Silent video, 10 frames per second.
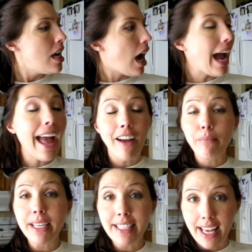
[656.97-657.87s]
I have
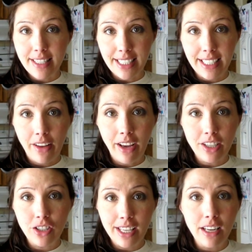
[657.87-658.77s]
been nesting. I've
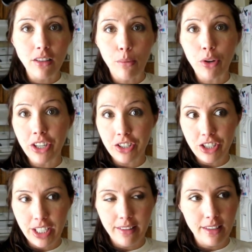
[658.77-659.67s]
actually had a lot more
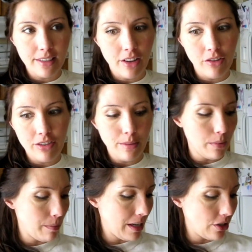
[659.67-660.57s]
energy. That's another symptom I